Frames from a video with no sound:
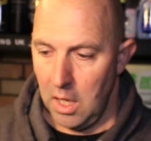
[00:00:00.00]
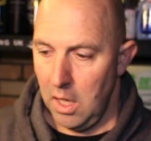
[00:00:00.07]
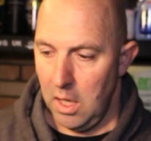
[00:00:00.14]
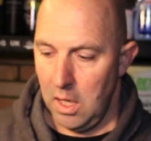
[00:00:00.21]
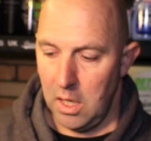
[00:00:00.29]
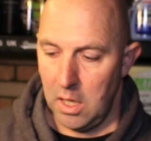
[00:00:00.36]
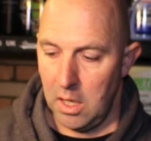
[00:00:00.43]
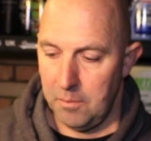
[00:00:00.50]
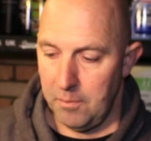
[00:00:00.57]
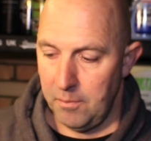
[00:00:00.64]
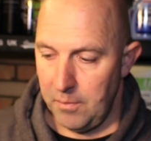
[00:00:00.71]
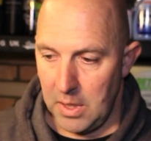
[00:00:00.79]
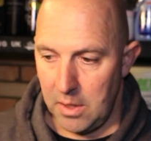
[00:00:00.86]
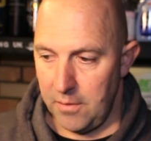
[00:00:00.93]

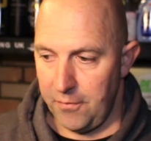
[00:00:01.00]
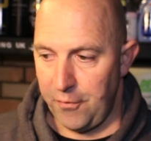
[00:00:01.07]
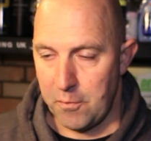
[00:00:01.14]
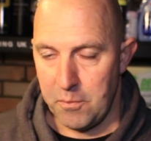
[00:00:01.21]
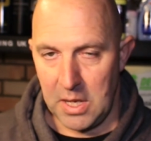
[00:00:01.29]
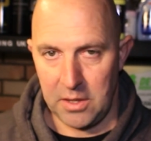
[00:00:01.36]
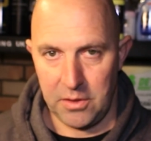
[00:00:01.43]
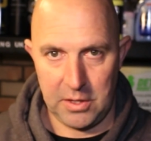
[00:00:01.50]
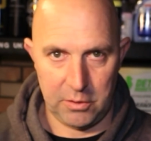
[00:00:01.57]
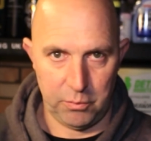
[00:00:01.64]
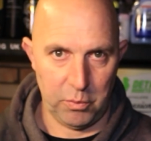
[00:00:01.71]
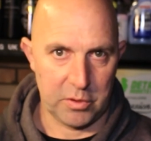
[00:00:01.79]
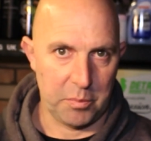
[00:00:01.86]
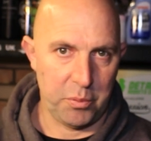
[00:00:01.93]
For me, this
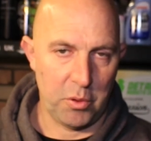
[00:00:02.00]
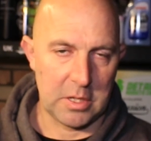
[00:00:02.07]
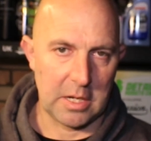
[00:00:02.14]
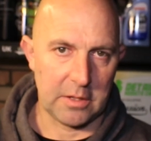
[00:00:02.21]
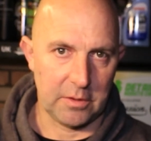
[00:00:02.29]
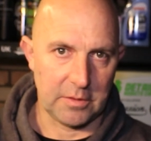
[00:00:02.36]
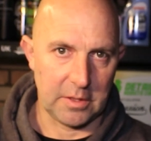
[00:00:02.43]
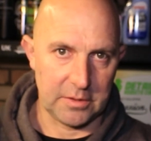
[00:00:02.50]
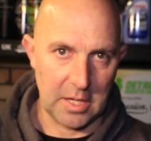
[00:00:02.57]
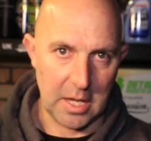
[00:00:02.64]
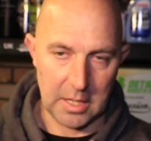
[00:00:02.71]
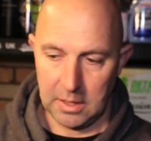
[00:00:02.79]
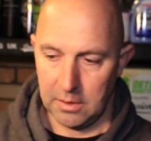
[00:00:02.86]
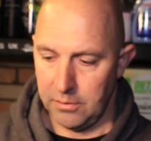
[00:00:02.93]
was the product of the
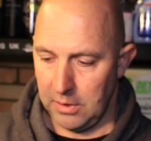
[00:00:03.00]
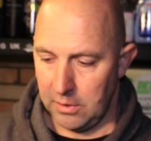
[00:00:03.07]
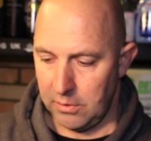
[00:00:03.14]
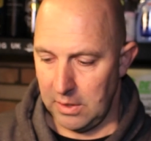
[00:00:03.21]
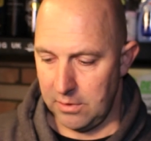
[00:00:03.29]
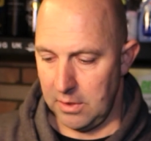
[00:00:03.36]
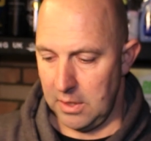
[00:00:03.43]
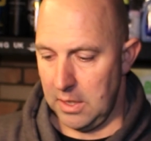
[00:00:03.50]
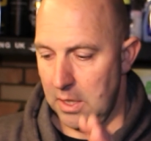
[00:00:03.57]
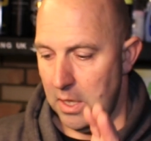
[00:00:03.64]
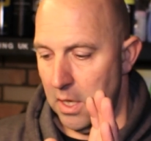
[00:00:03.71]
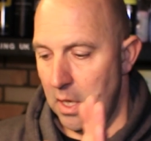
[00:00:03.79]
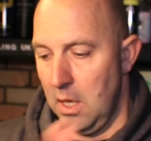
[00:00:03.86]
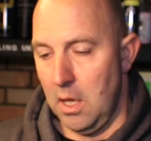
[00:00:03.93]
day. This is the
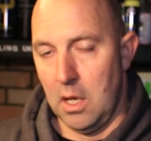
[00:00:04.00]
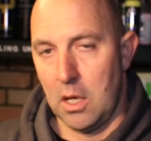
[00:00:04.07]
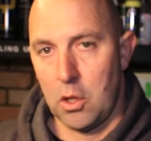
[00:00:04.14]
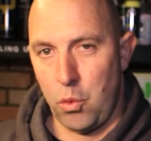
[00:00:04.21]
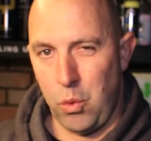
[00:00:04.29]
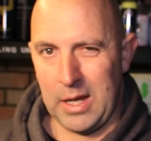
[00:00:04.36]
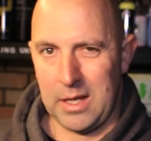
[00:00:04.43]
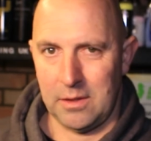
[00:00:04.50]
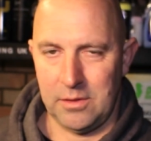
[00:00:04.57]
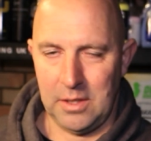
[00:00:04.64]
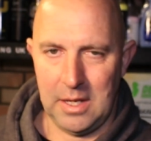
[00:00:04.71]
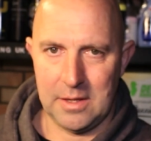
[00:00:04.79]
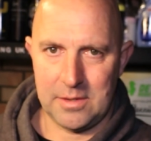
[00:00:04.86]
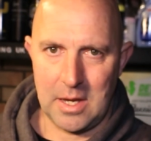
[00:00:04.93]
Quick
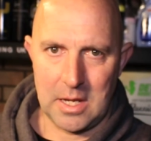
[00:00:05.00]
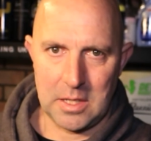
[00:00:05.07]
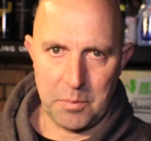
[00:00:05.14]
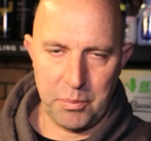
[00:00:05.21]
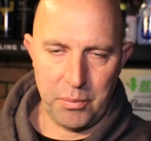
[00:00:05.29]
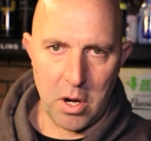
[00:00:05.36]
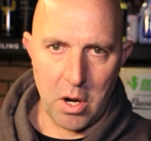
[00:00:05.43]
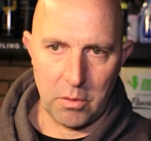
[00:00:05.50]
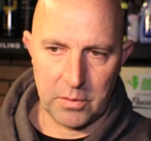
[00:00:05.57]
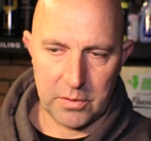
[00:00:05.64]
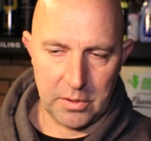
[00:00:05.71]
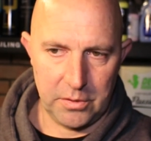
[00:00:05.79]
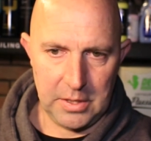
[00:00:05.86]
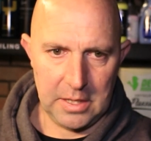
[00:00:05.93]
Detailer Pro.
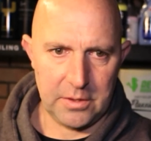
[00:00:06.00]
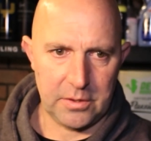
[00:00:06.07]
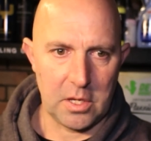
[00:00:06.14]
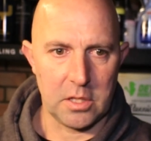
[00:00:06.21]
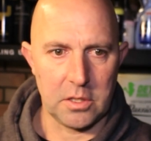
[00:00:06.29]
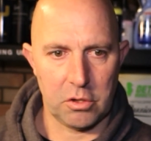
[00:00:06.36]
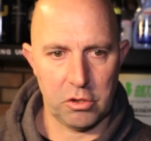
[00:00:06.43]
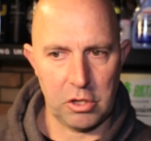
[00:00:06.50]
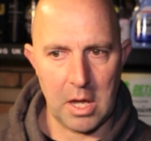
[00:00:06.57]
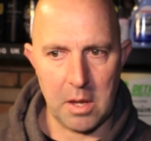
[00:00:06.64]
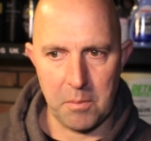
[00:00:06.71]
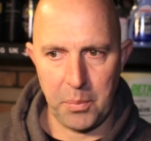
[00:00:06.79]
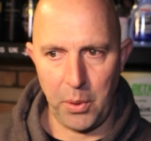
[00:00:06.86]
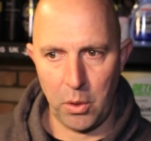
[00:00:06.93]
So this and the
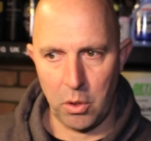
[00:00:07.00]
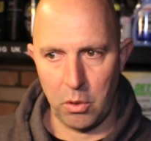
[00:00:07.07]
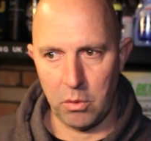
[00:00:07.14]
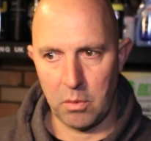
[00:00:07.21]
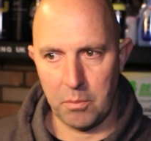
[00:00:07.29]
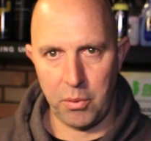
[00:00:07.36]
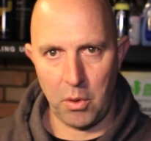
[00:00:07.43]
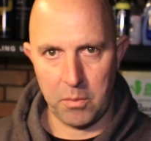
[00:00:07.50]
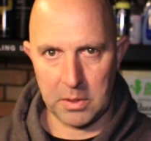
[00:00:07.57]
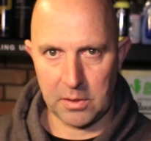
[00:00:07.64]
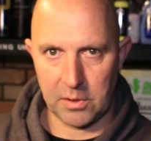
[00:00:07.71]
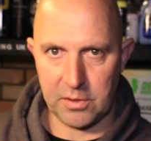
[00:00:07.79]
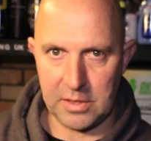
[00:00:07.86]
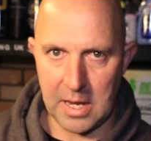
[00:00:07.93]
shampoo, probably
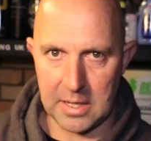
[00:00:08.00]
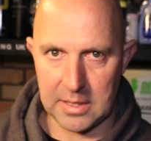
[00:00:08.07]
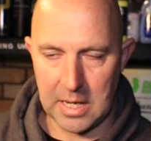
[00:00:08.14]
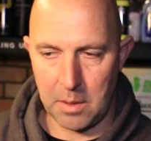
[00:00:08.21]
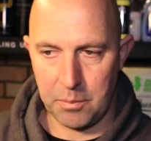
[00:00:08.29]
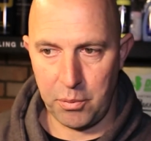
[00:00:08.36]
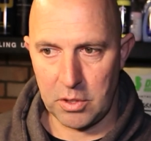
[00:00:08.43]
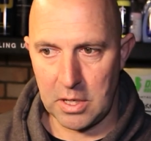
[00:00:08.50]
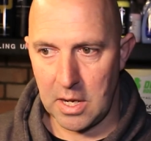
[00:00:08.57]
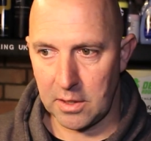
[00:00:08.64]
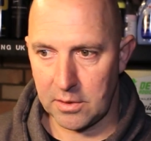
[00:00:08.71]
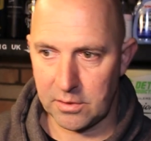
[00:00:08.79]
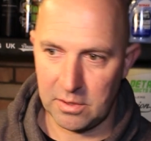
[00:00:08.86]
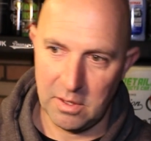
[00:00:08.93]
the standout
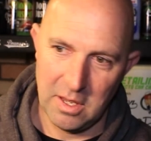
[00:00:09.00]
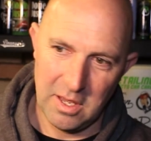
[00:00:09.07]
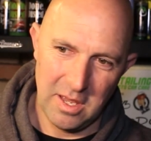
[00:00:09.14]
products.